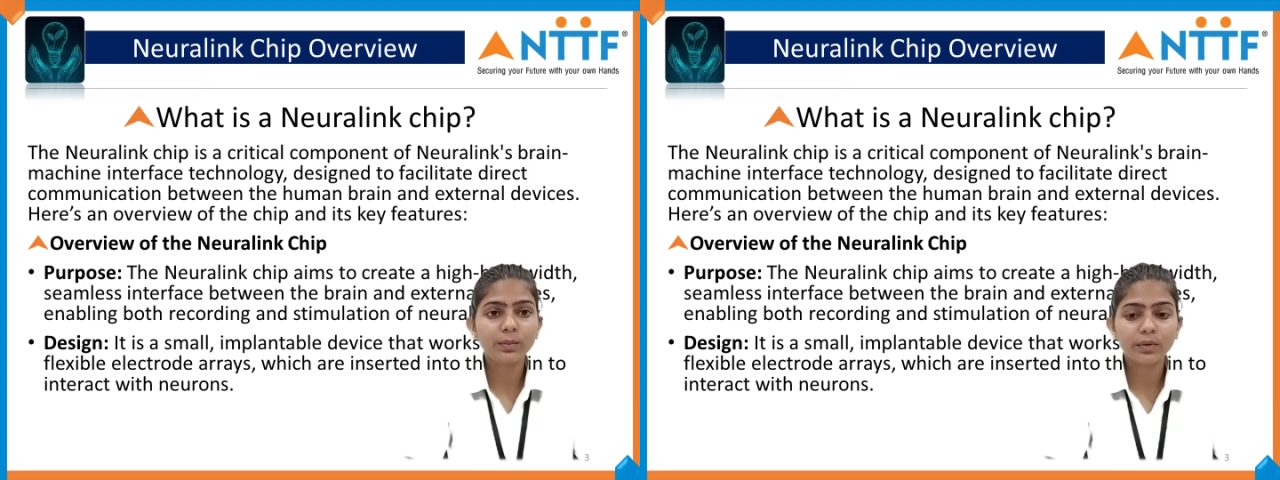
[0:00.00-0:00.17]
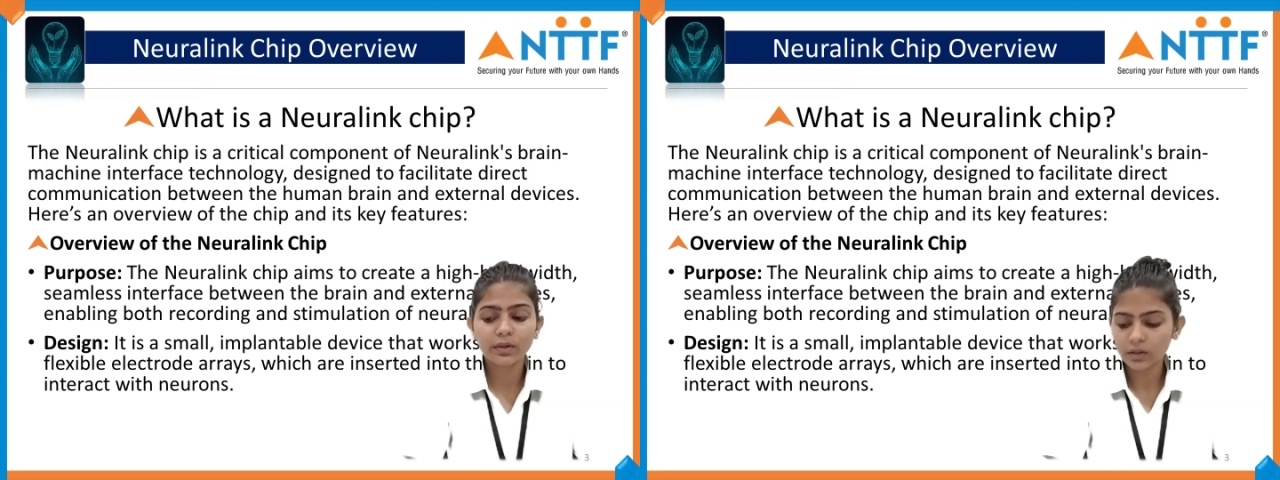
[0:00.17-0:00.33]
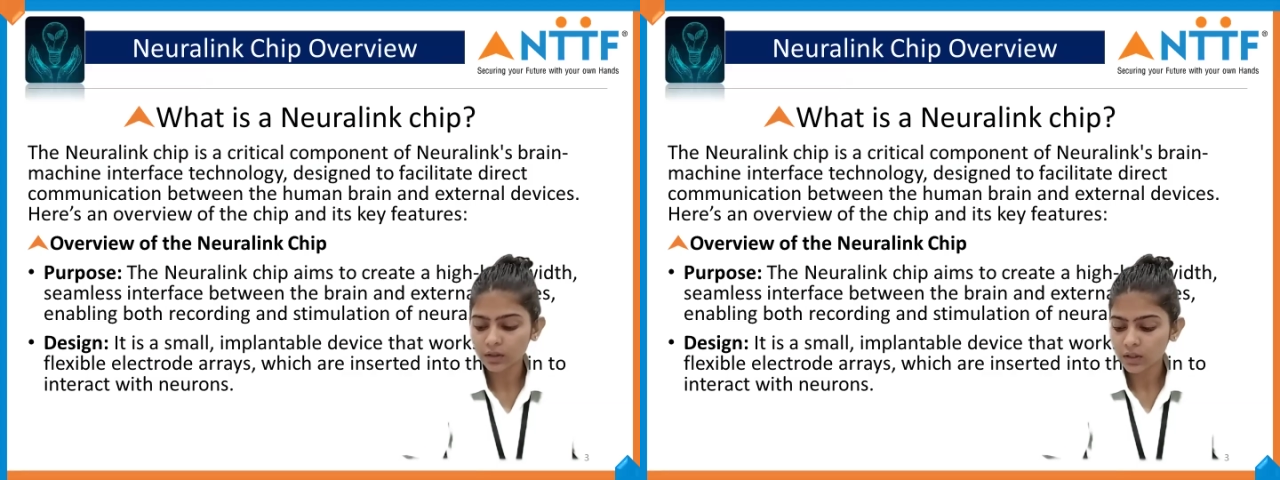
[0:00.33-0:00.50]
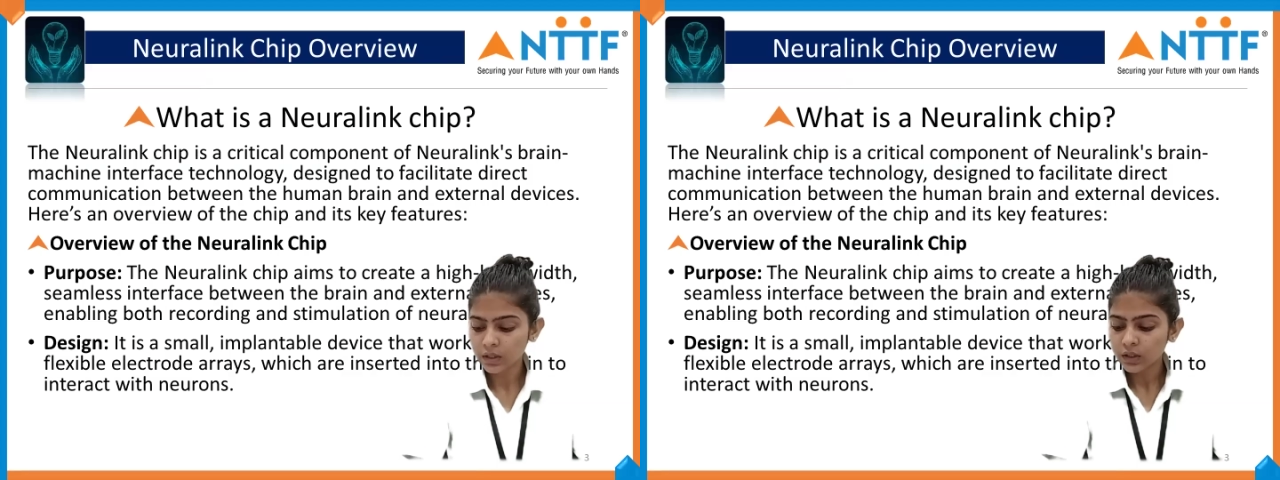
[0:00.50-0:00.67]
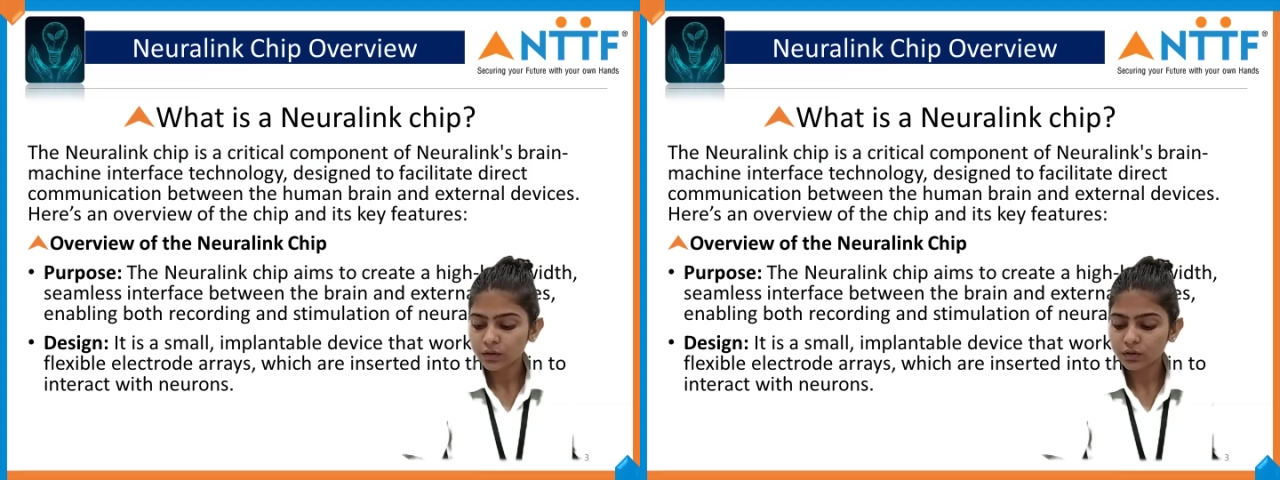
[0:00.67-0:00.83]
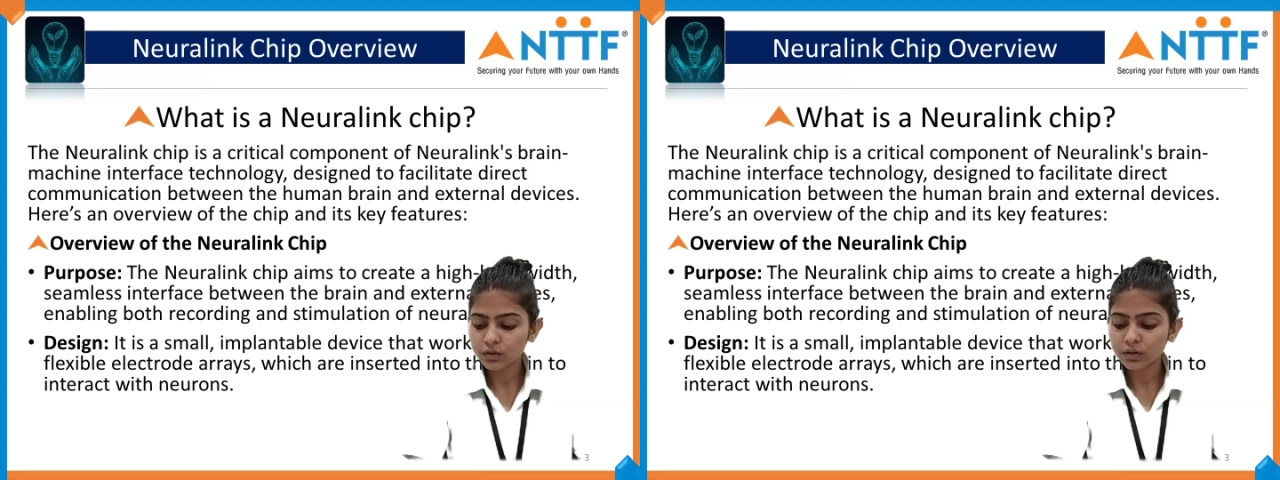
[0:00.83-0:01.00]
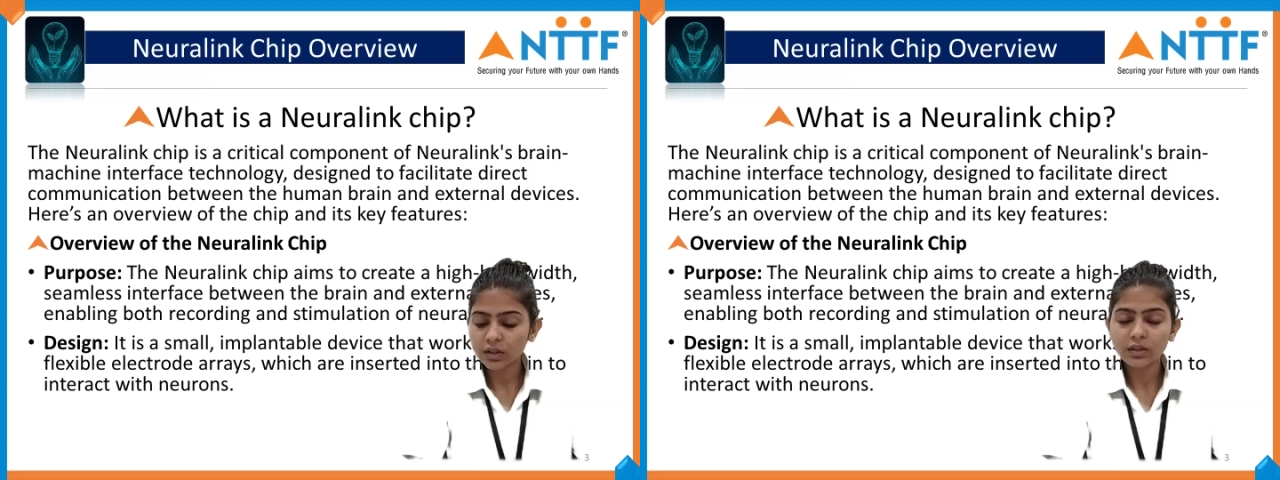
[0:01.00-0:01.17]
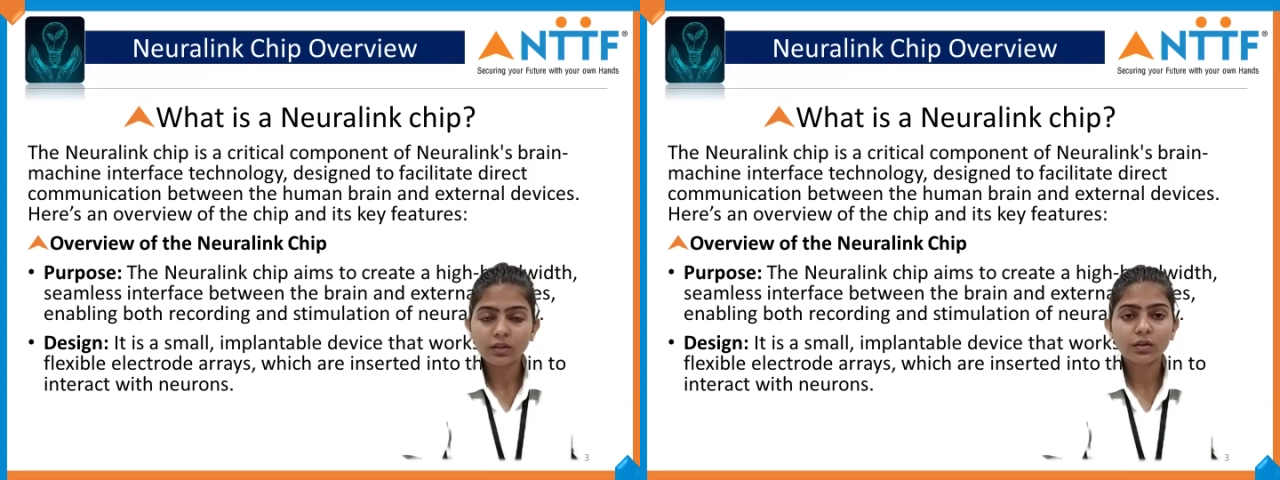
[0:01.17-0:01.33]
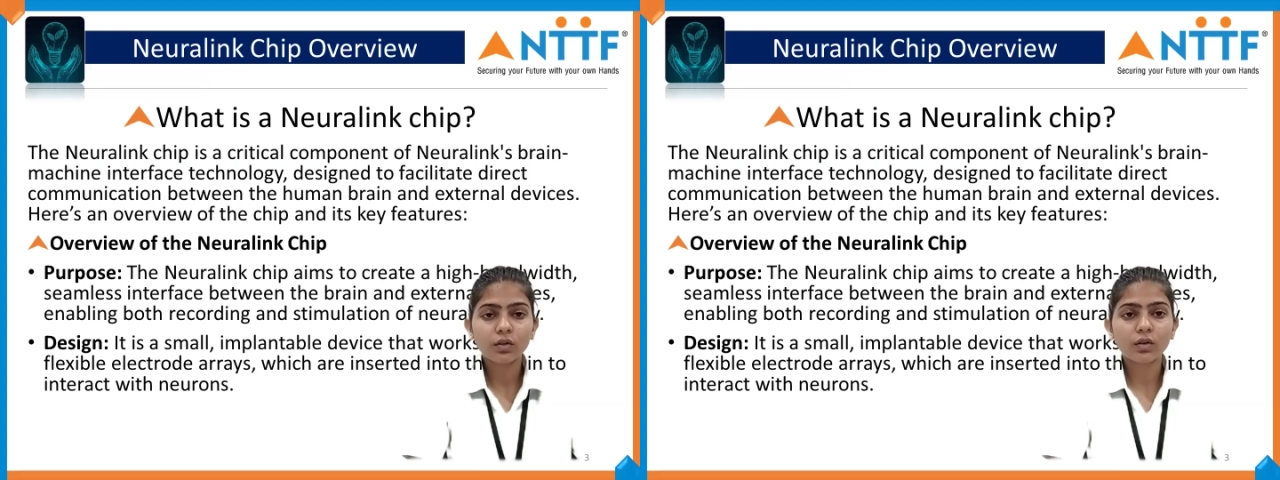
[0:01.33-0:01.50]
people to
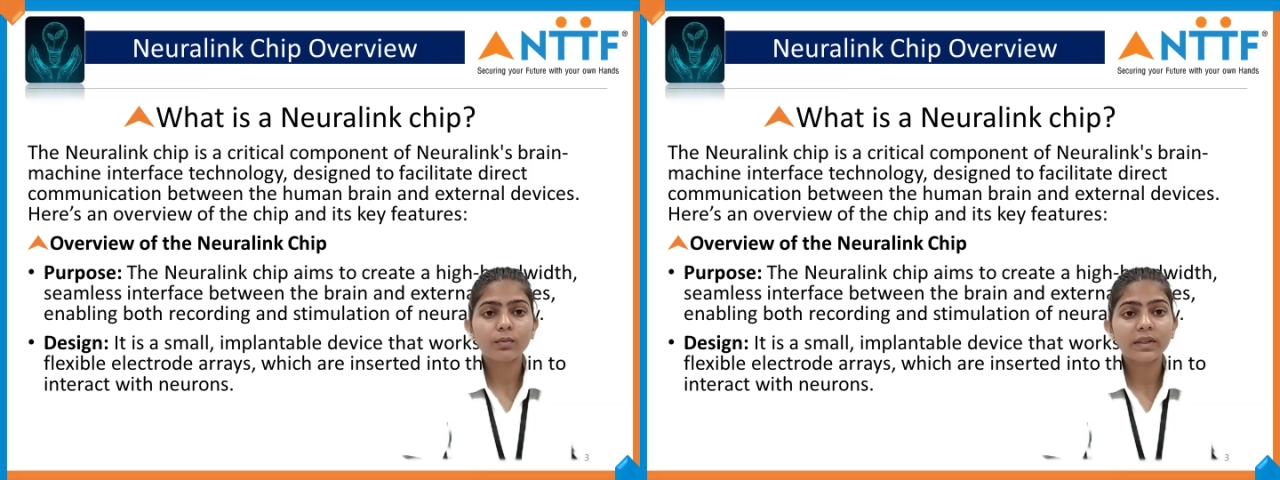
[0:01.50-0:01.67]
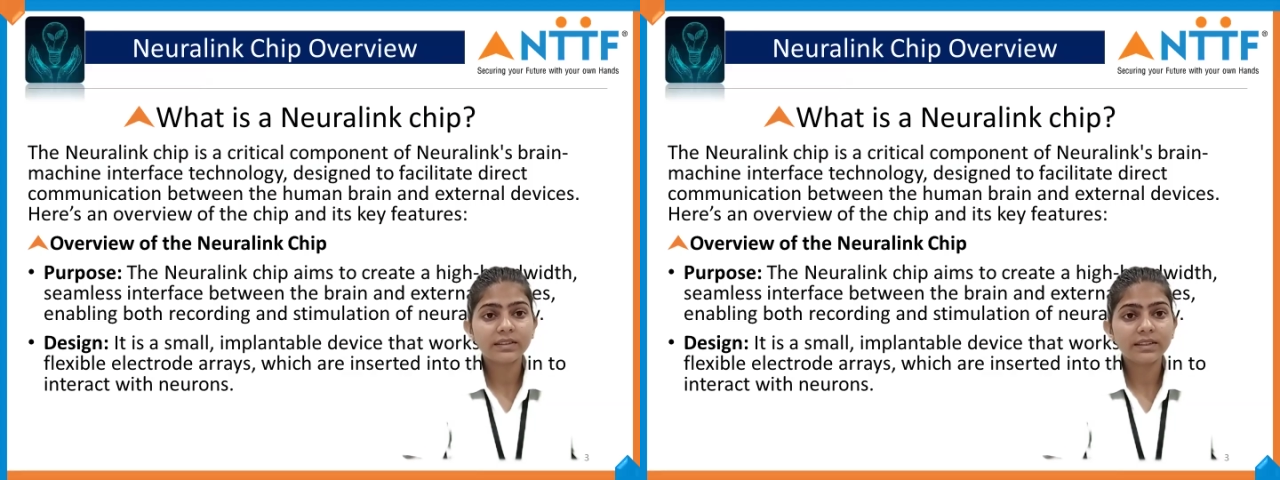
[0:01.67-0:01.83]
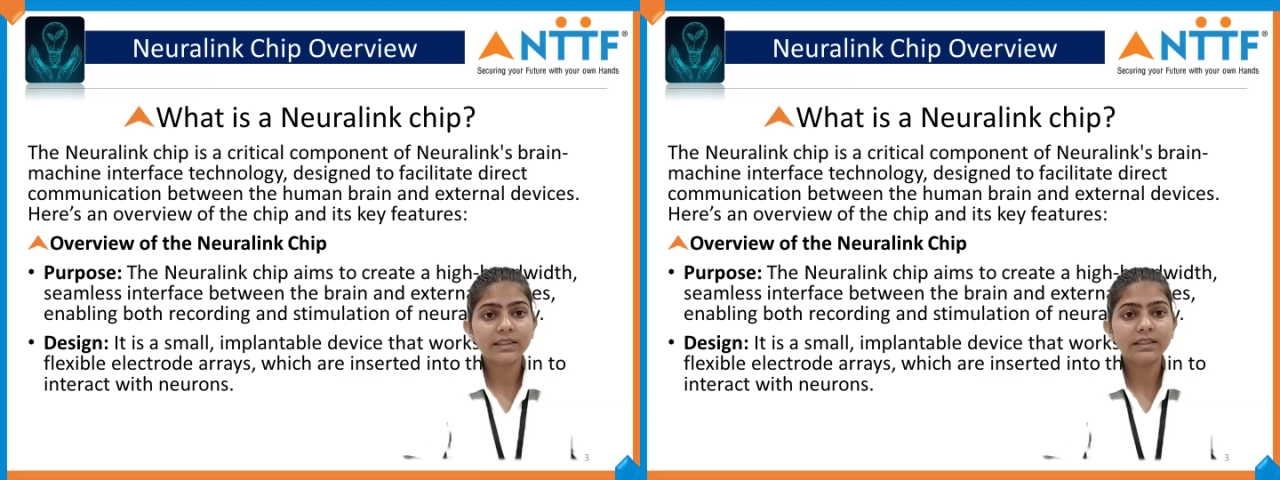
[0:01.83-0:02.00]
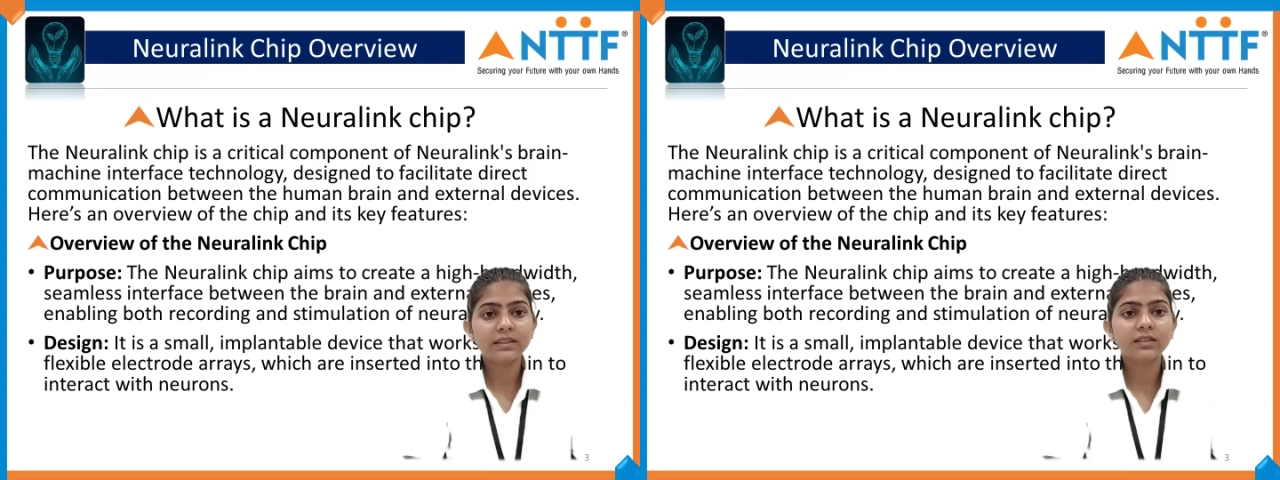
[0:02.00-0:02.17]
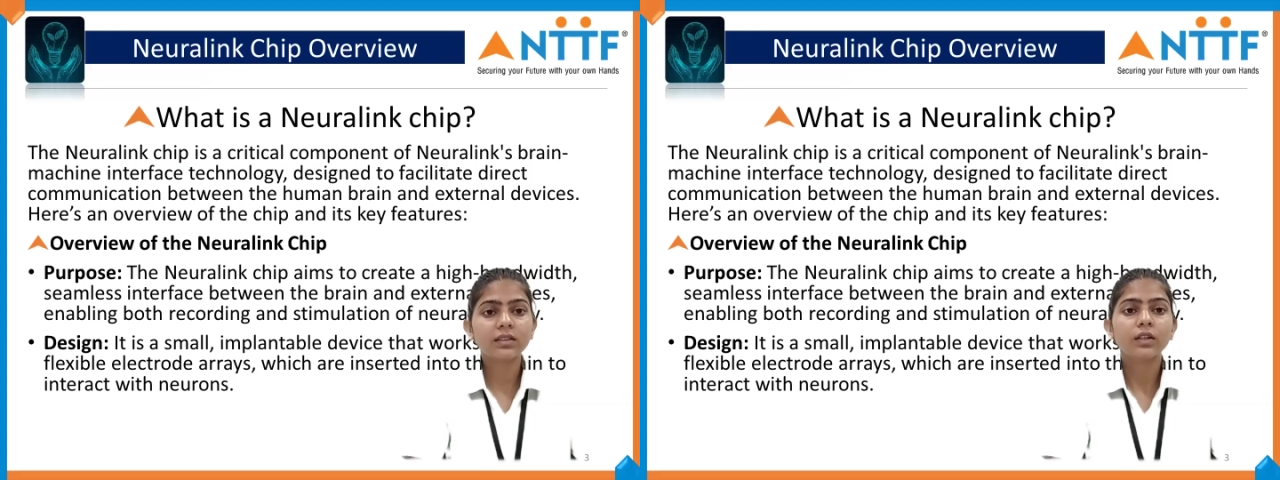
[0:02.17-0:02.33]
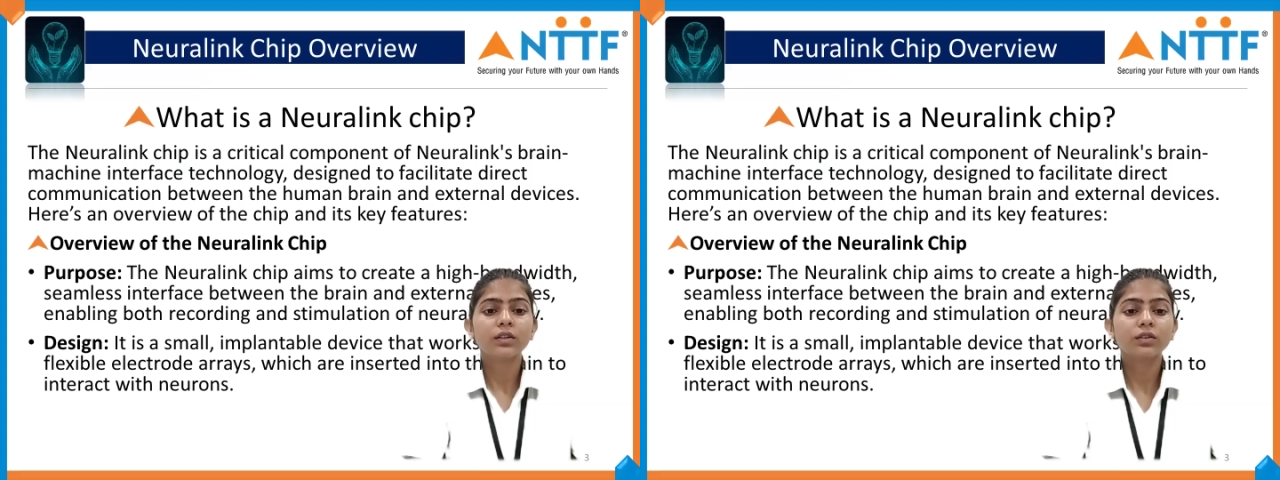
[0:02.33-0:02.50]
control machines